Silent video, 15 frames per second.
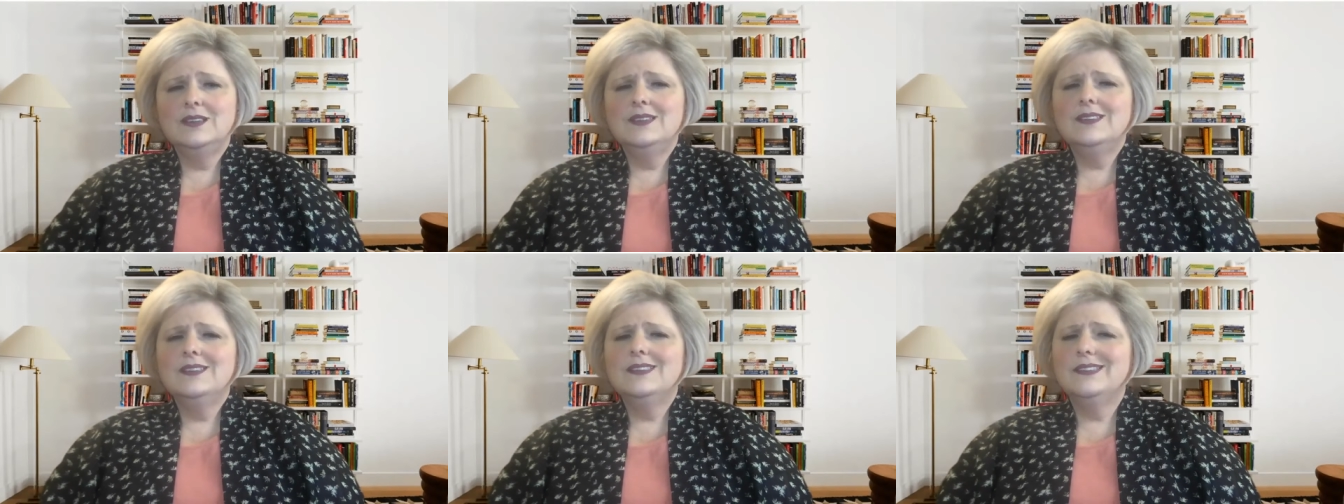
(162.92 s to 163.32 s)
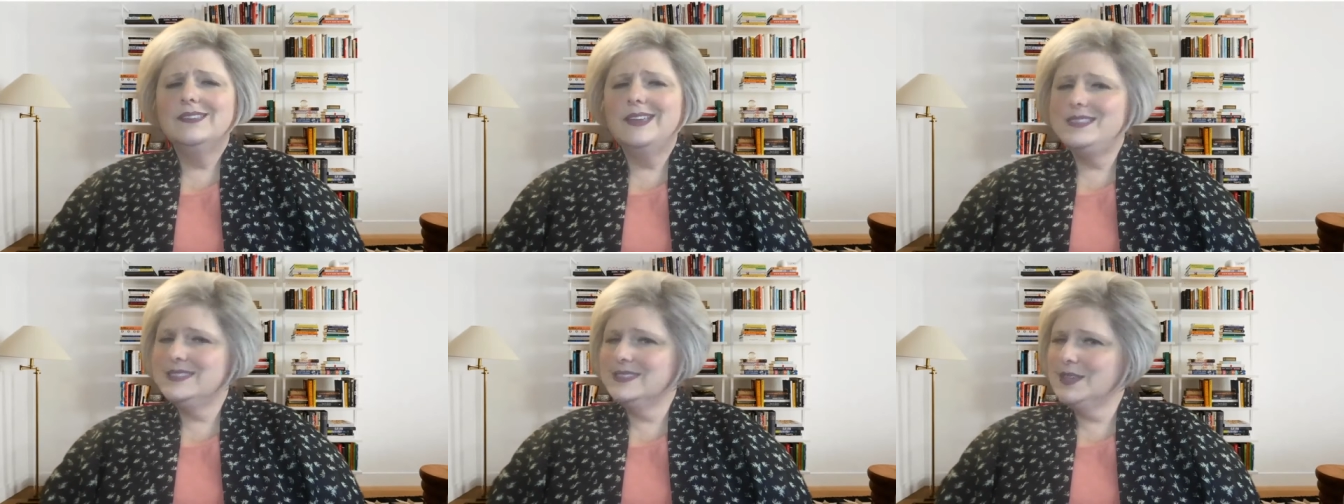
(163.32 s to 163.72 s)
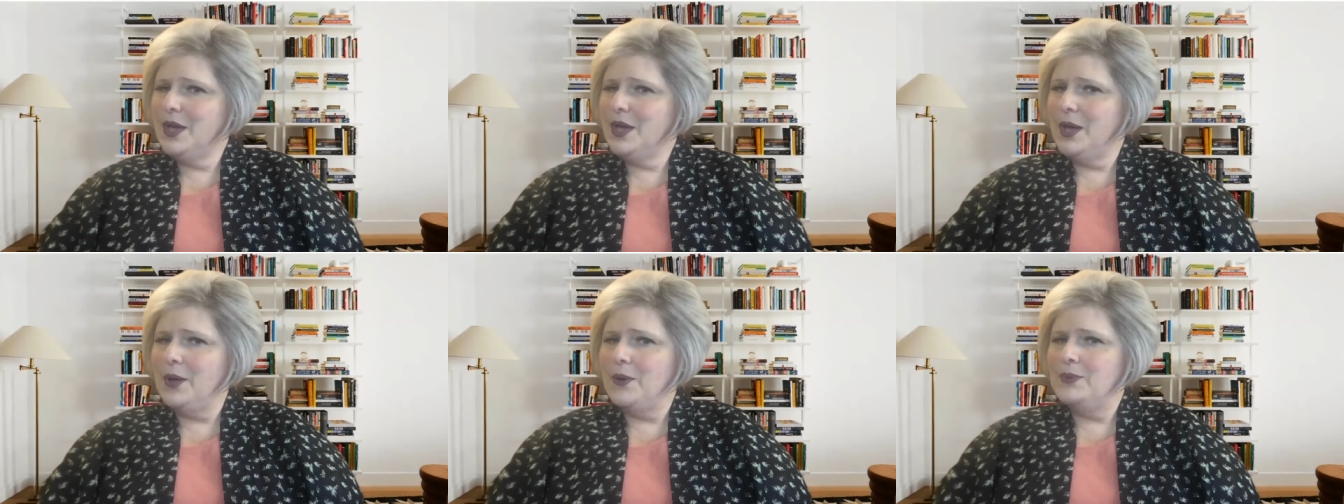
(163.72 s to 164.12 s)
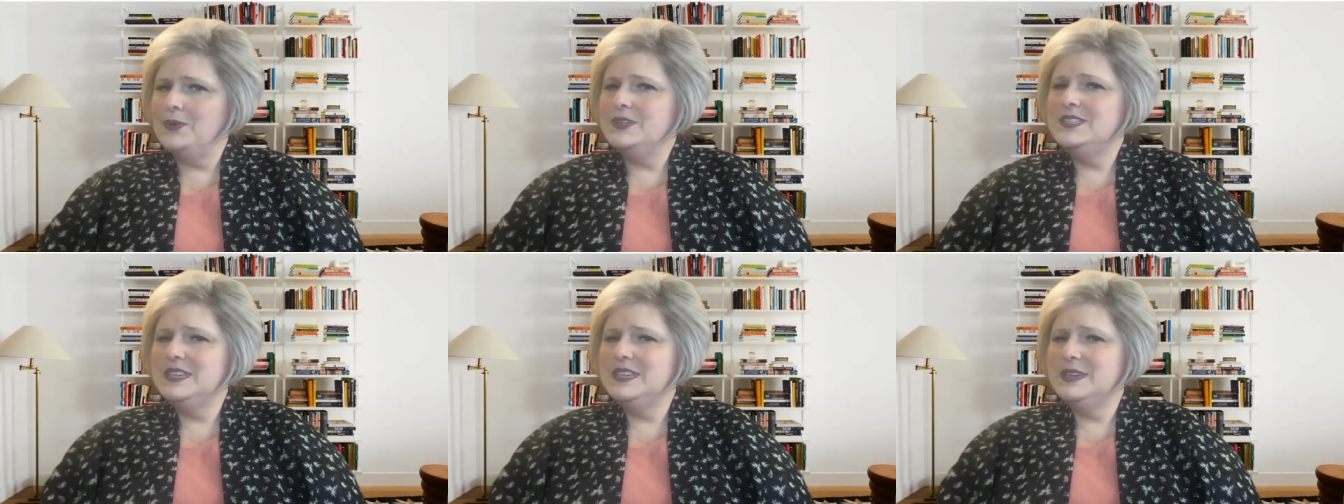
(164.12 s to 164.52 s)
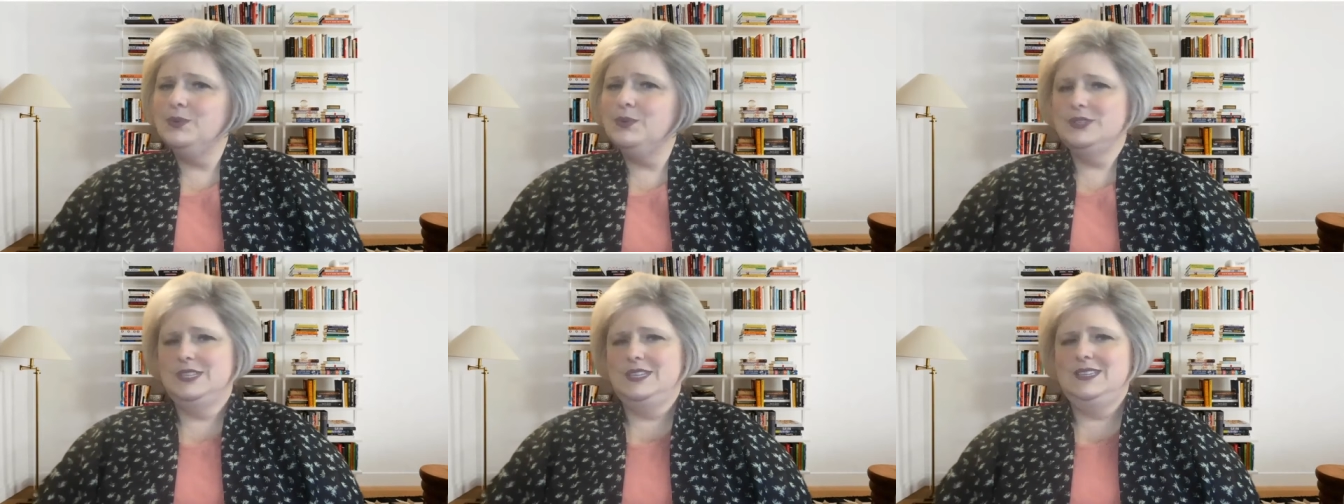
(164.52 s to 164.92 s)
Let's go
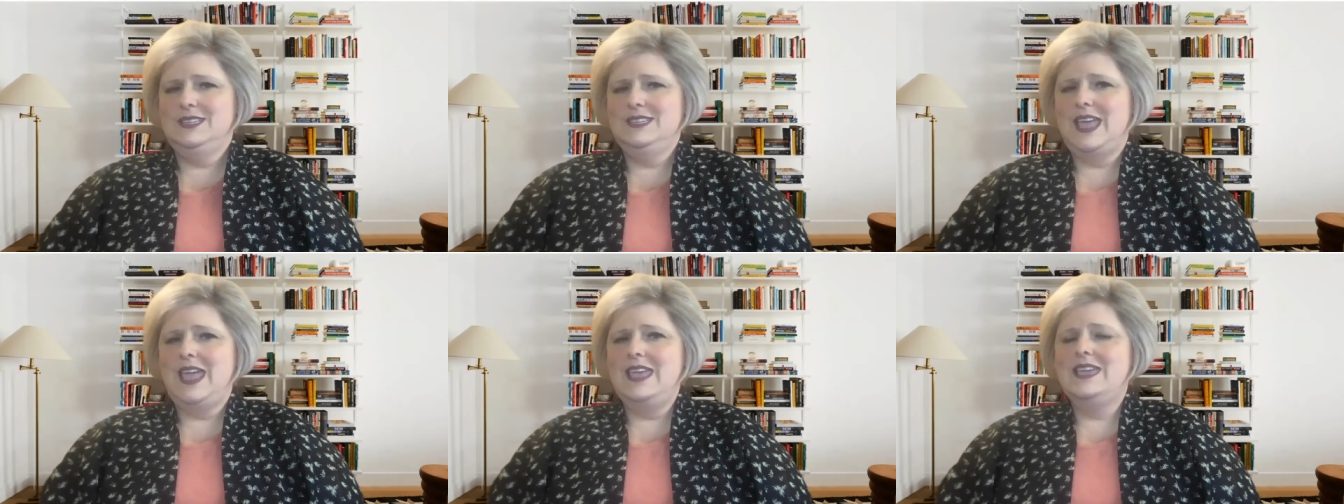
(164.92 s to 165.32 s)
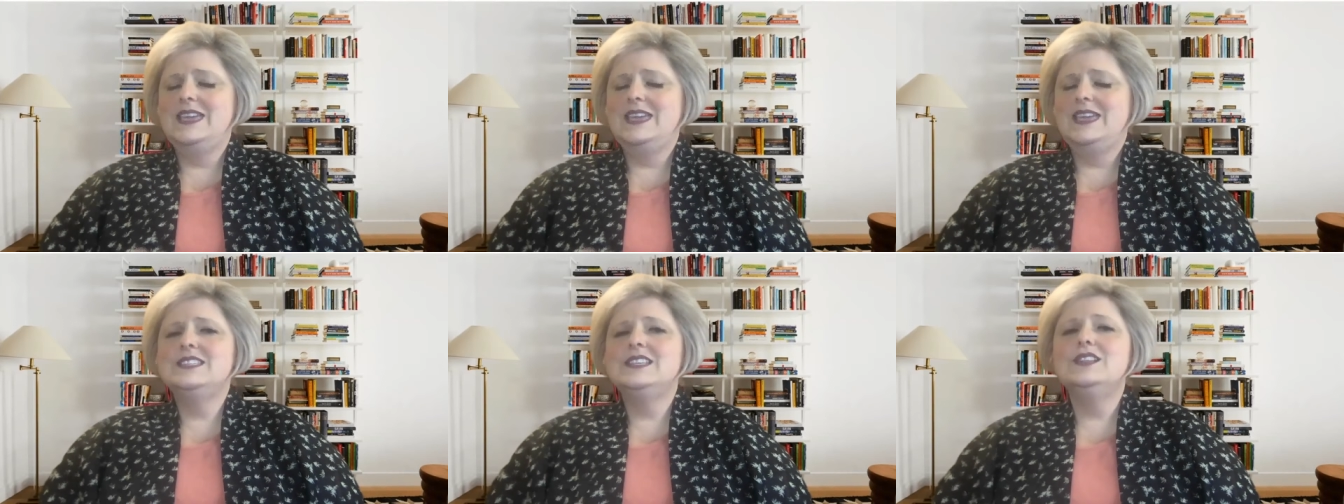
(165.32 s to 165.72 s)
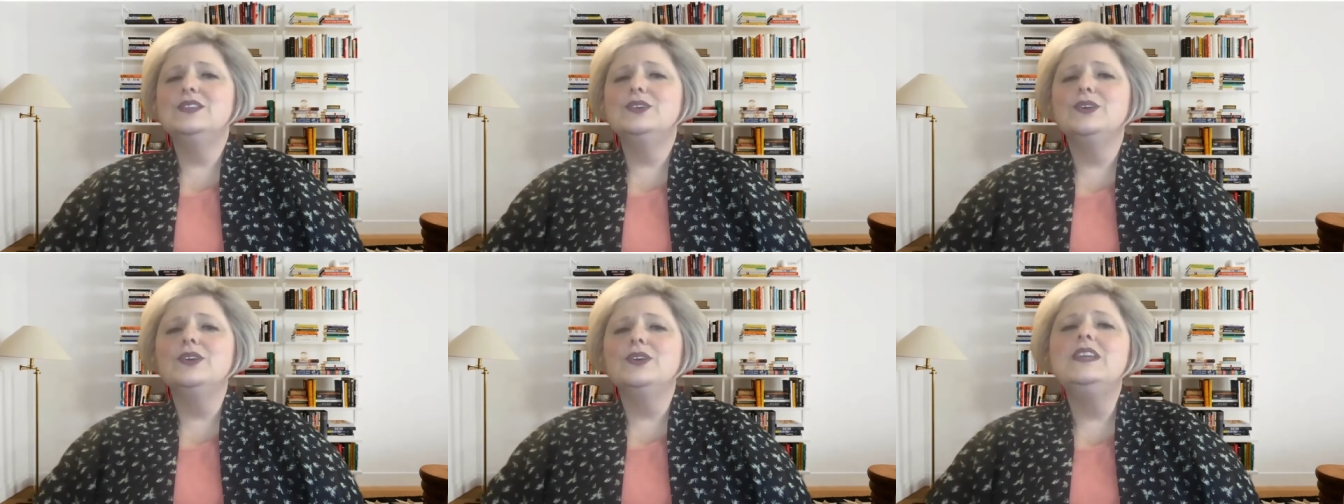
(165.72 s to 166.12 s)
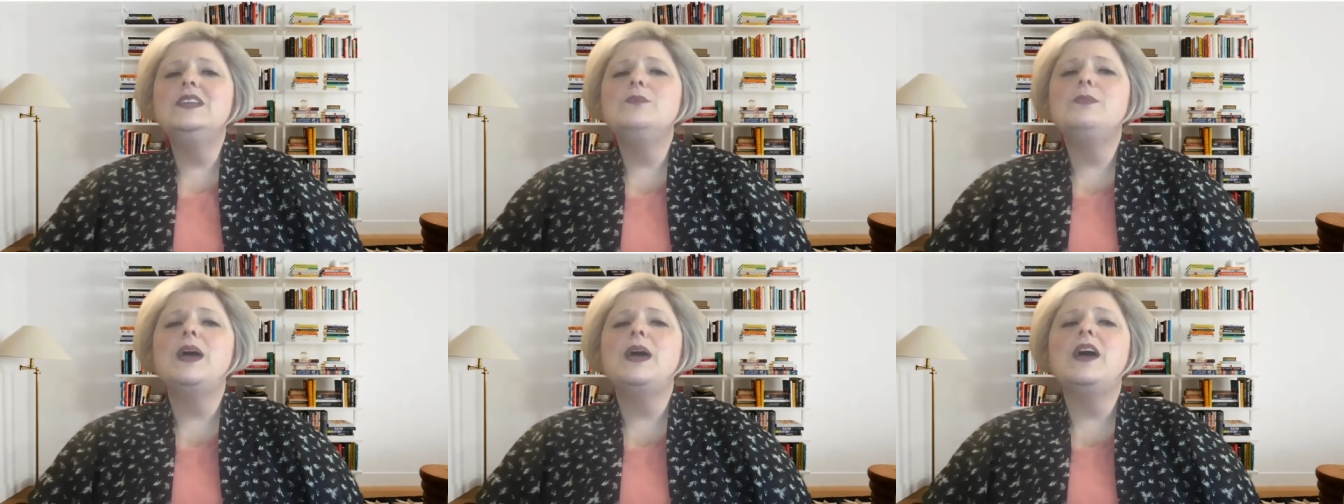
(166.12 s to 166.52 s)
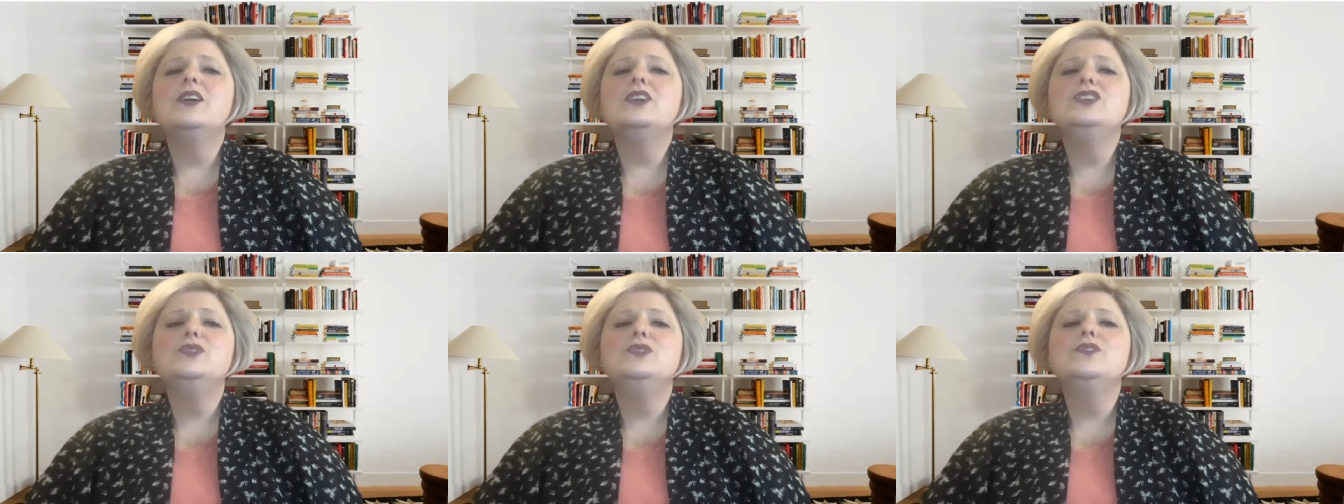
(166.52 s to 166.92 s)
deeper today into learning about
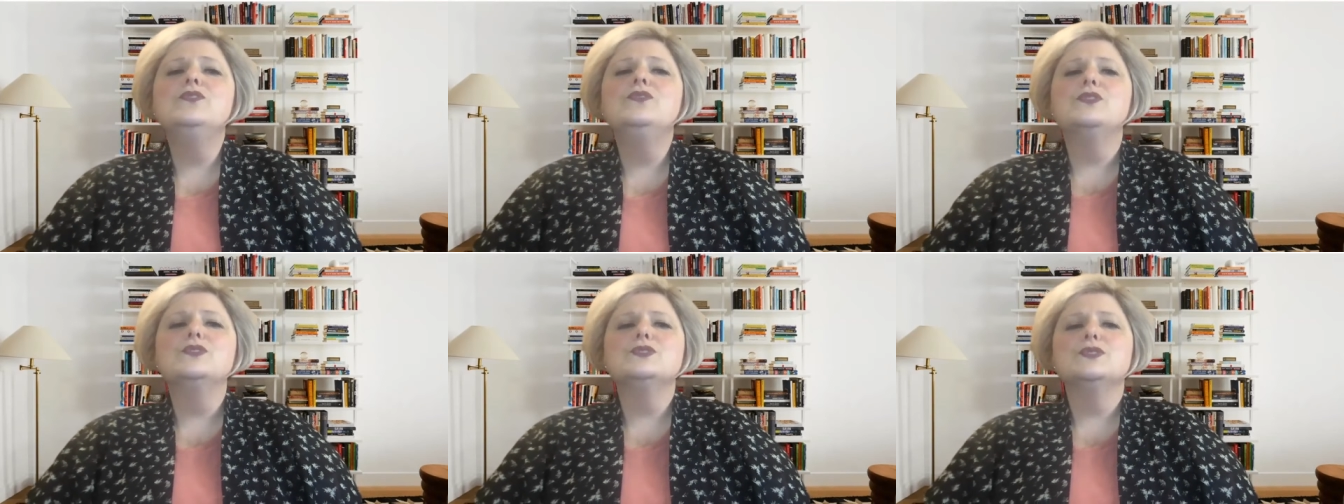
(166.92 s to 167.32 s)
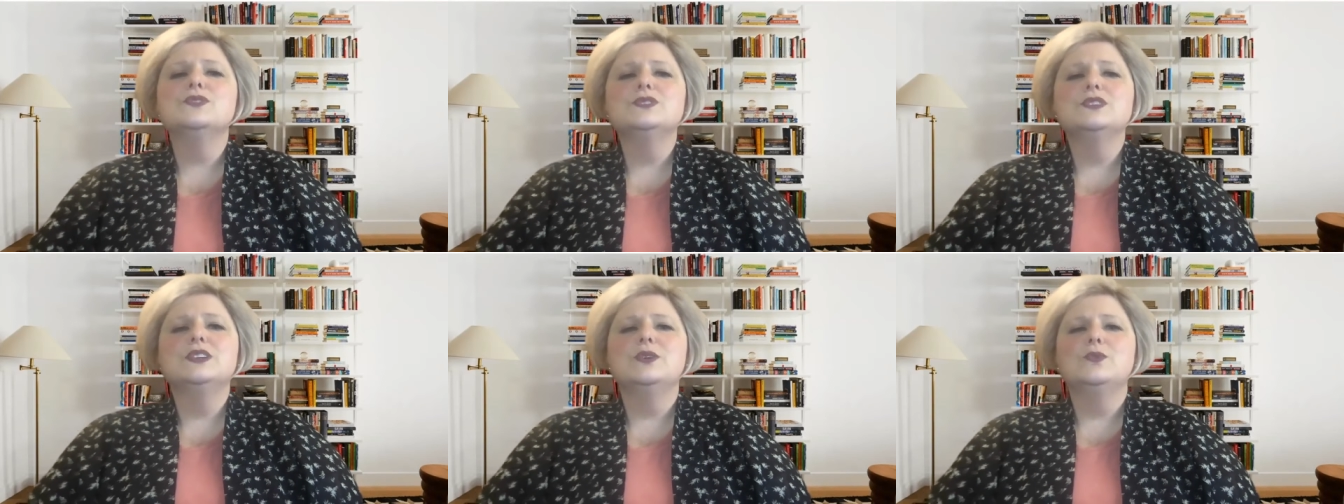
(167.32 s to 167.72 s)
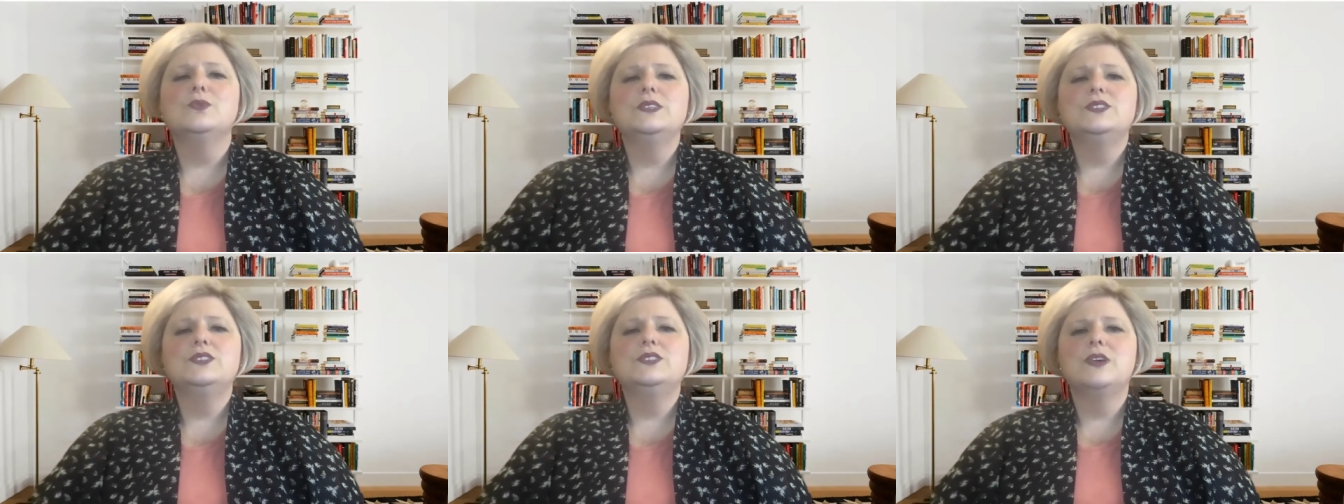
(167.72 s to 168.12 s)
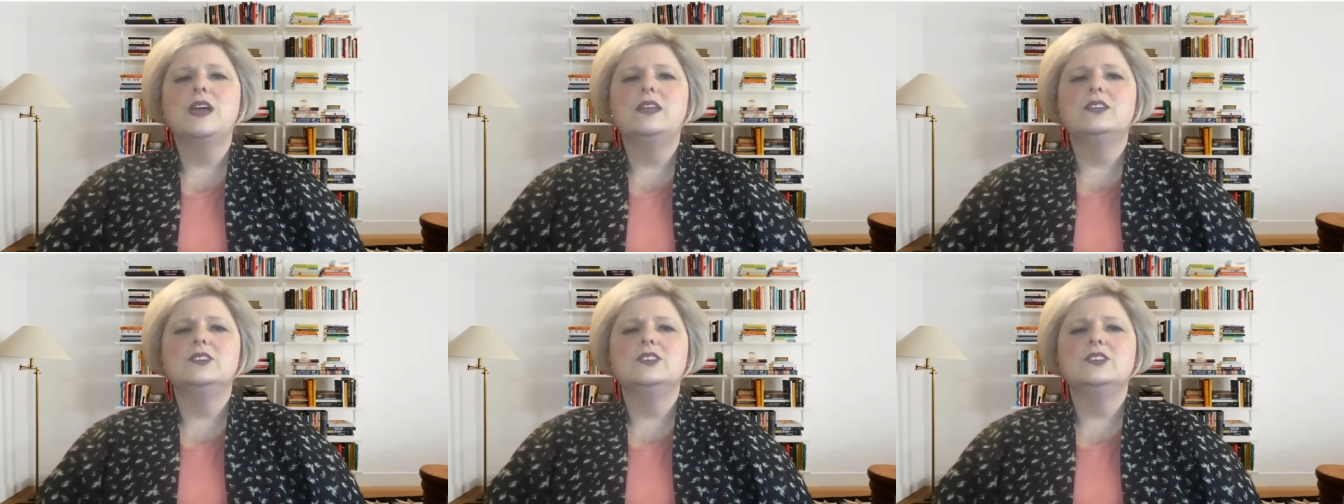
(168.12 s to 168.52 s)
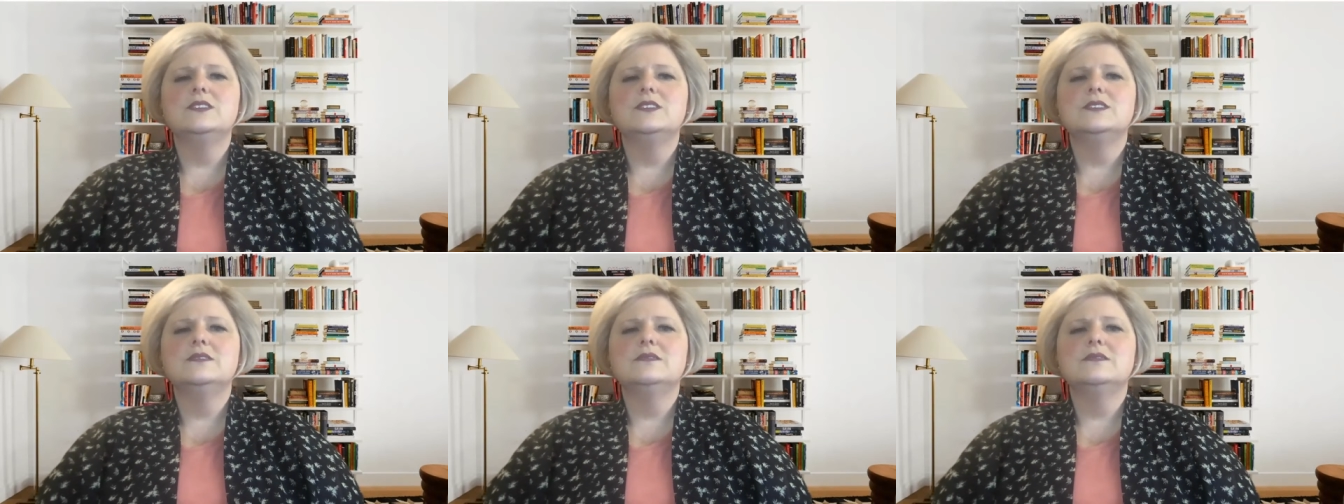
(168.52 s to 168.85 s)
universal tier 1 strategies.